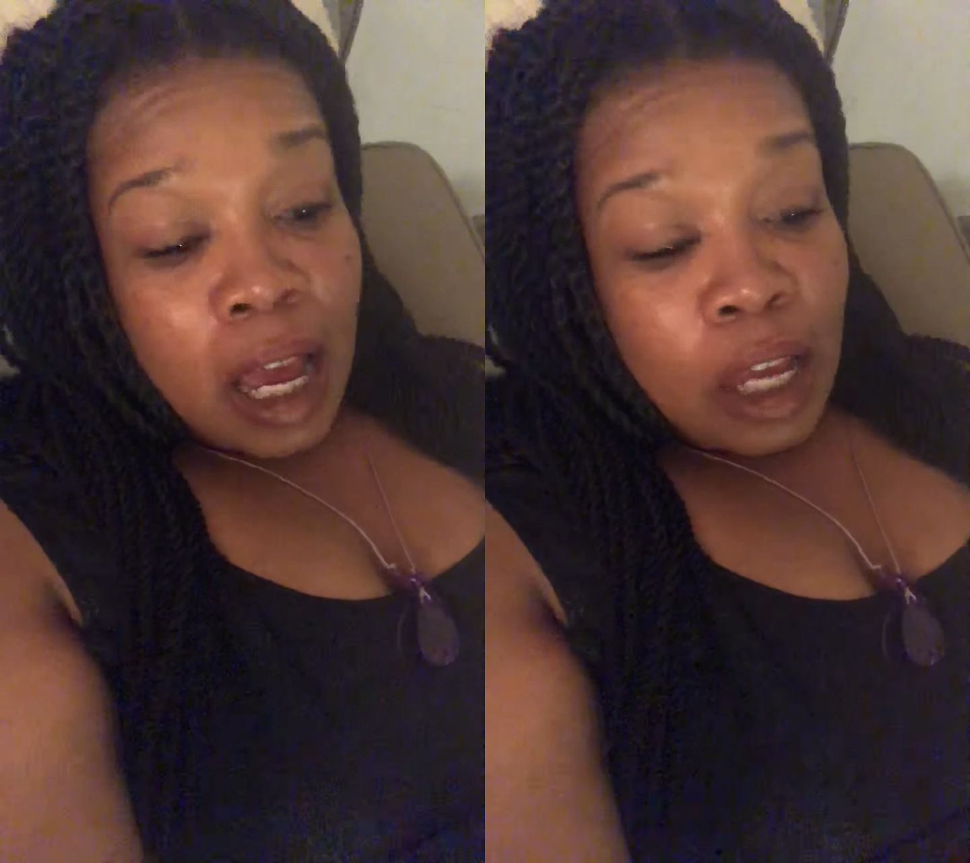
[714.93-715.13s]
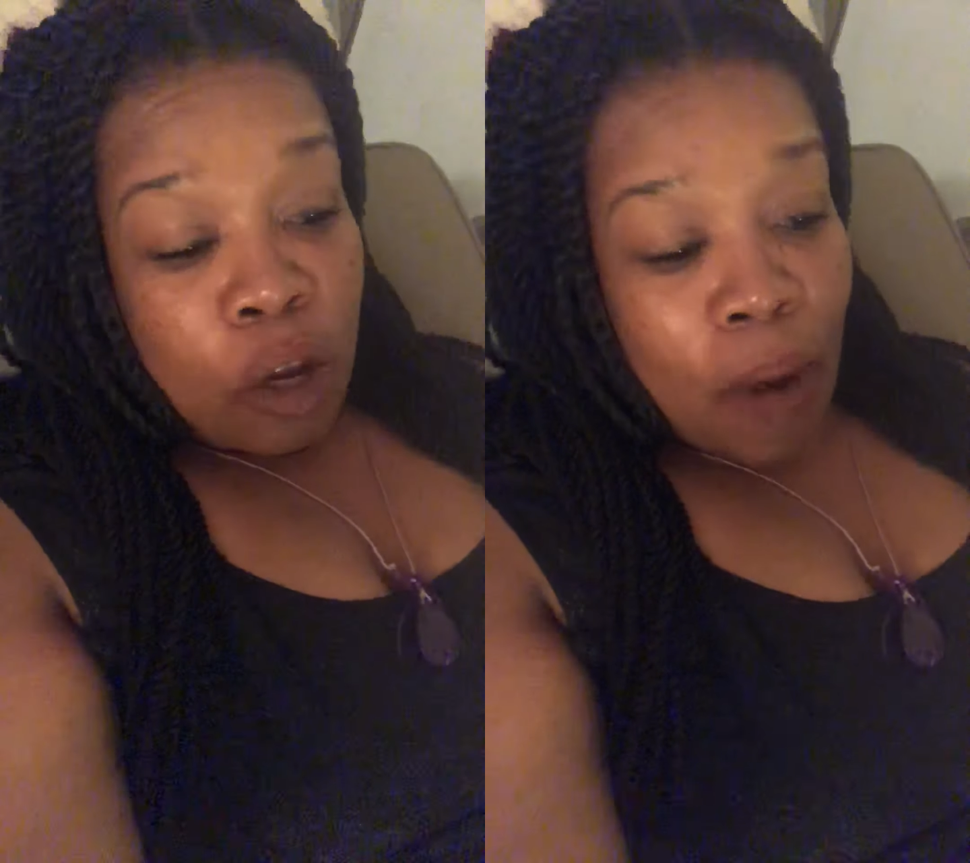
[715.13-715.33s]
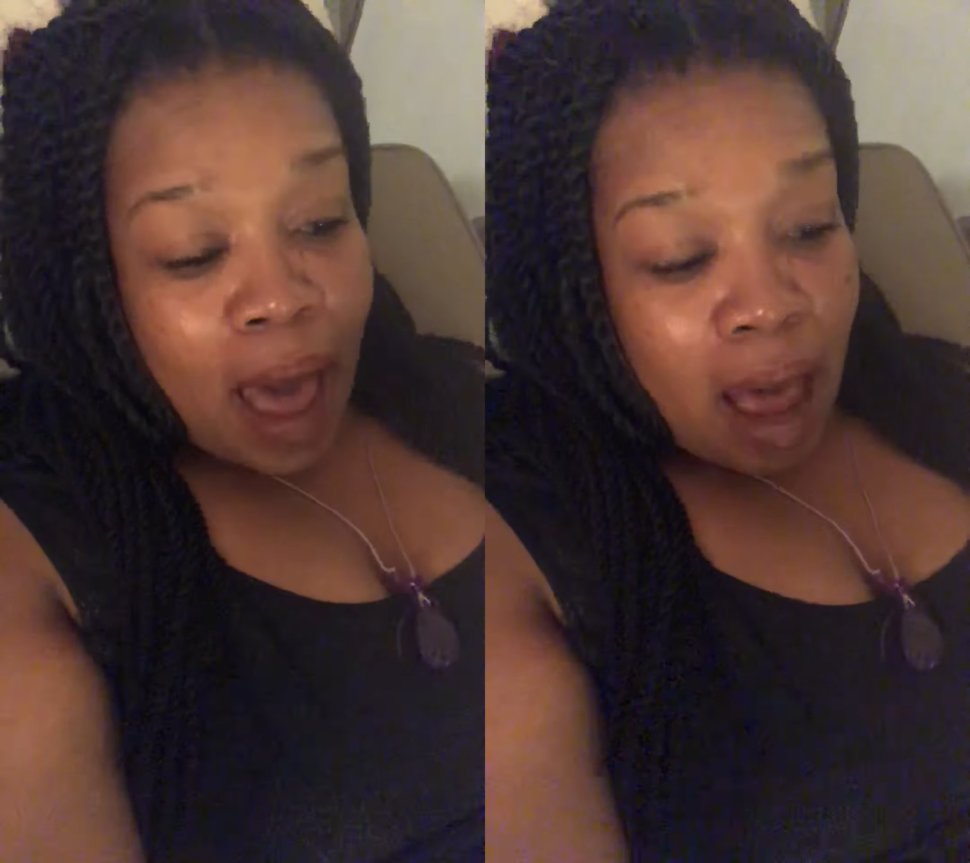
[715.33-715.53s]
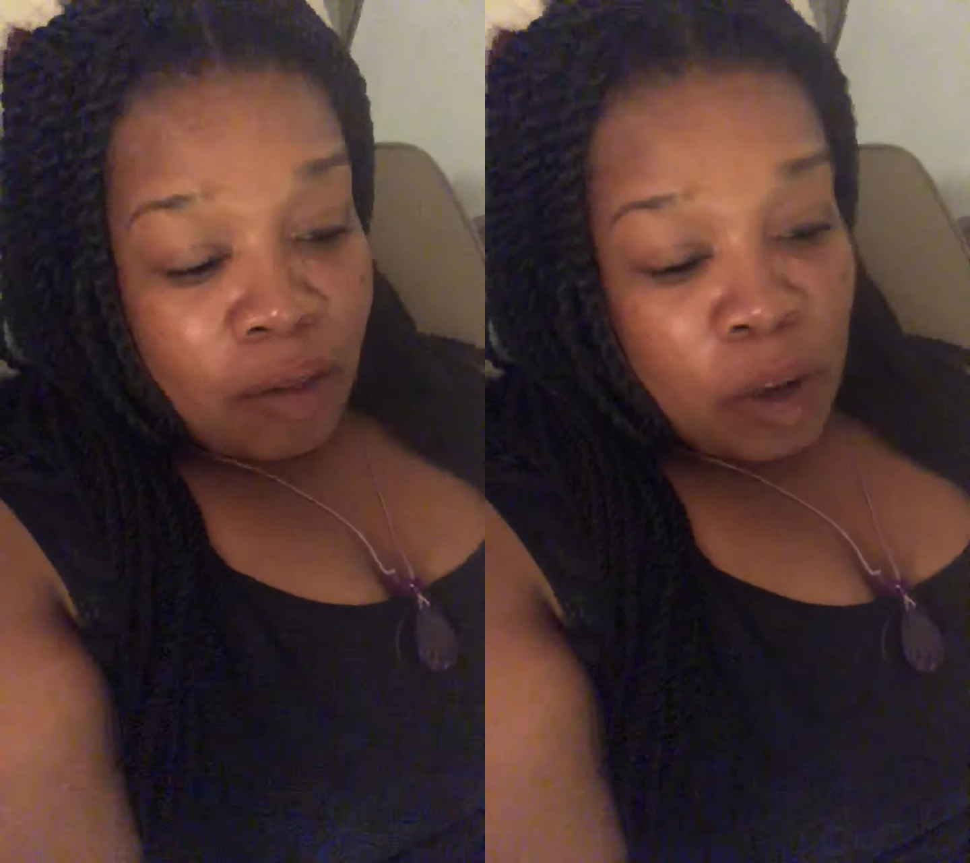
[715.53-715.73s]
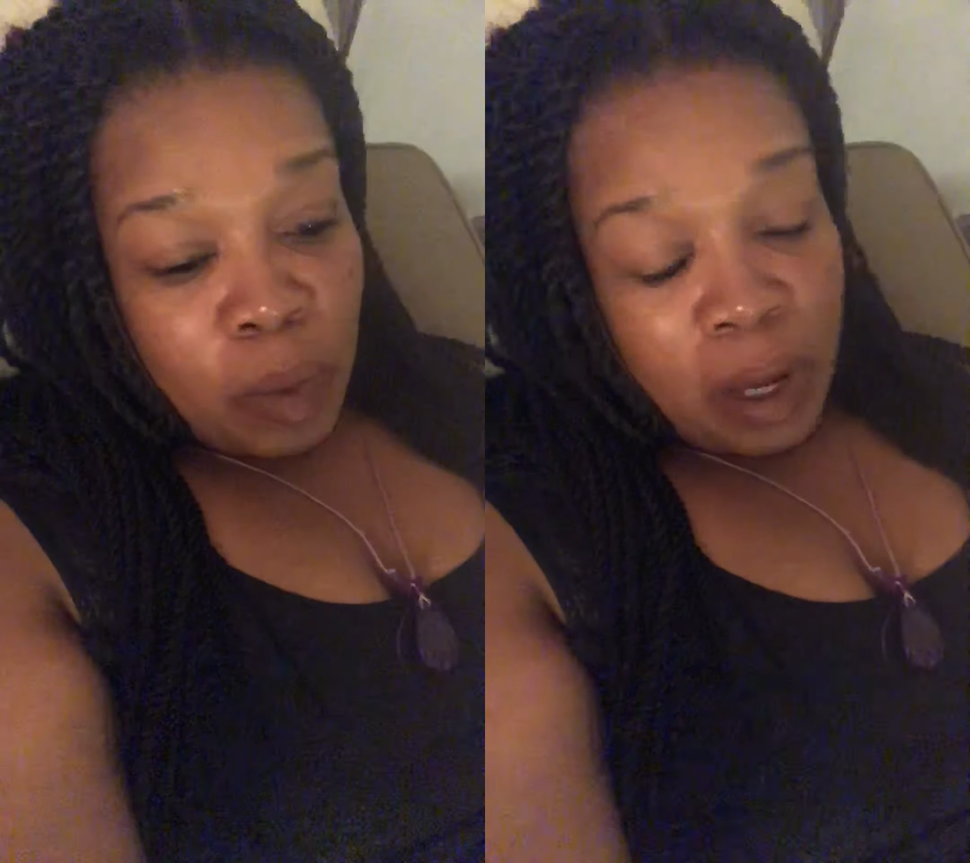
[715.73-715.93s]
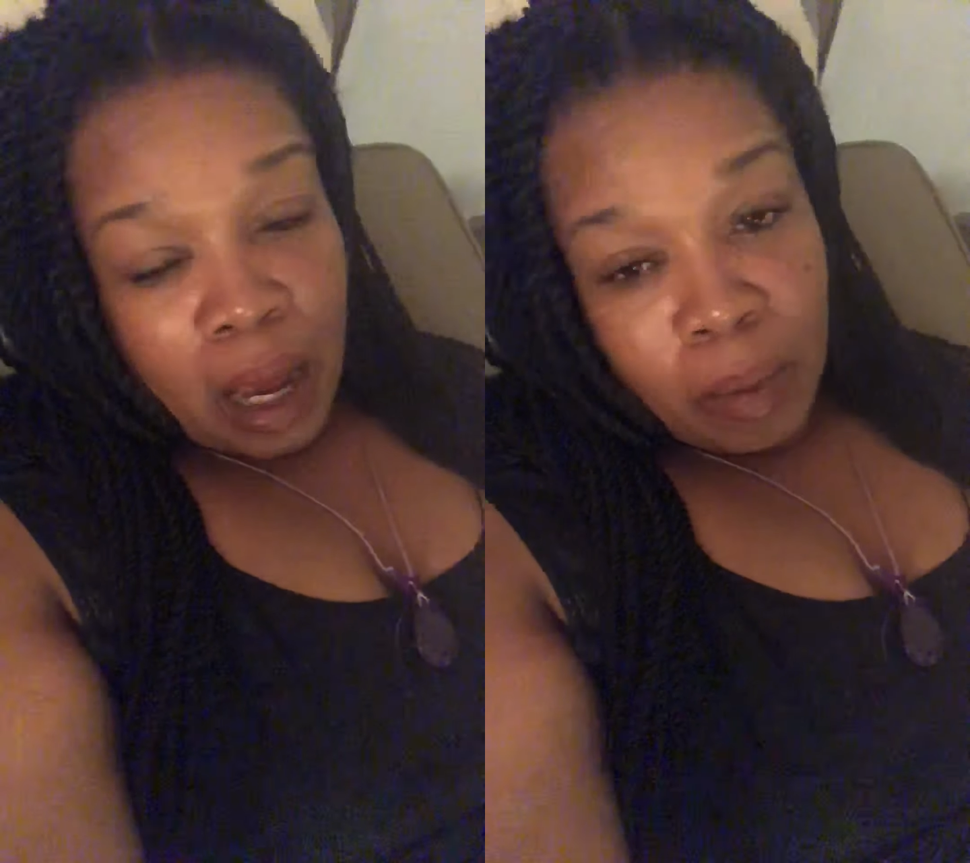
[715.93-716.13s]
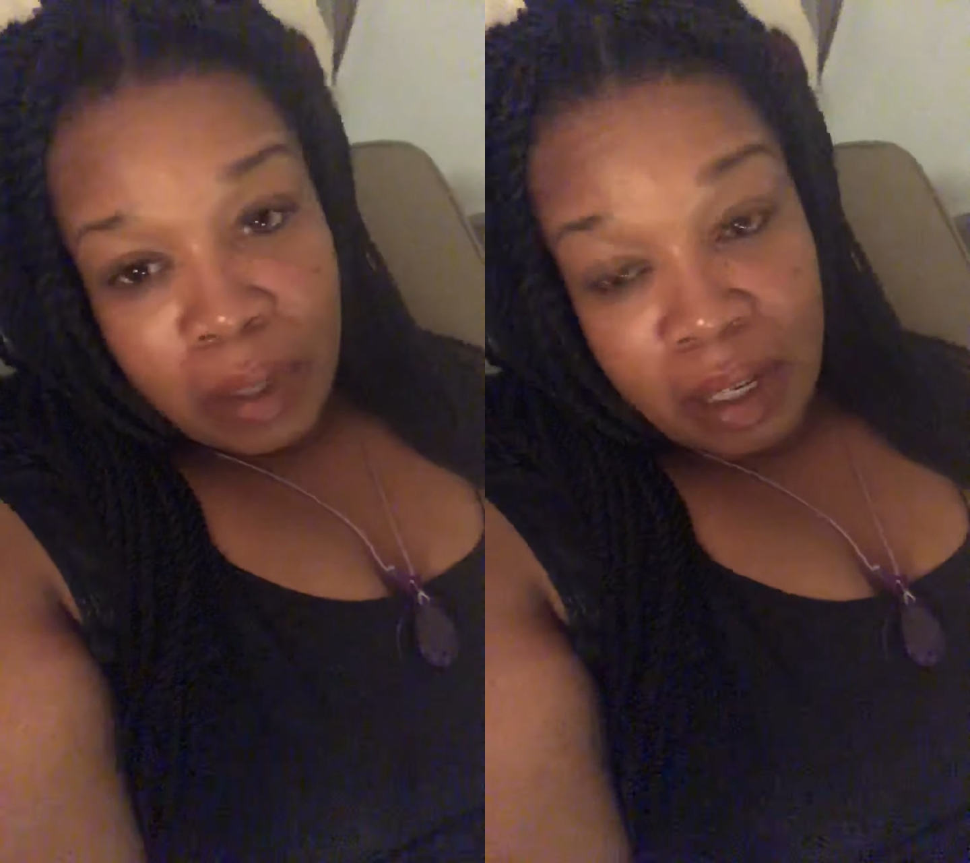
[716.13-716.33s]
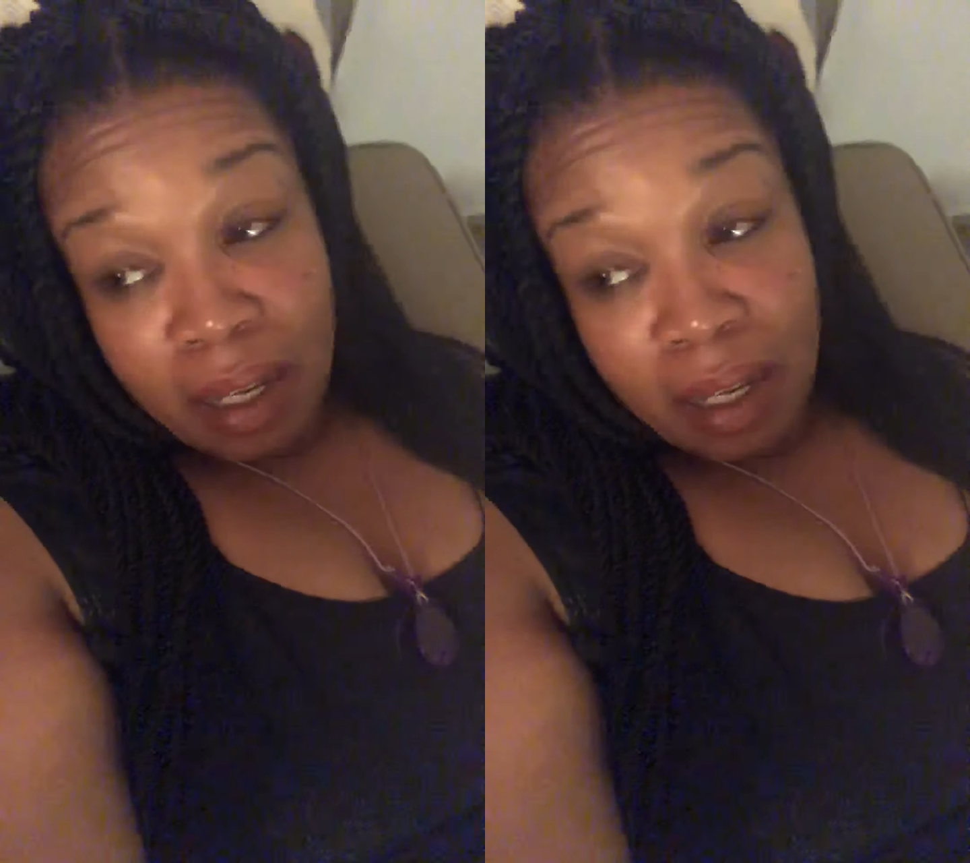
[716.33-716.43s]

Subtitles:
You have to be able to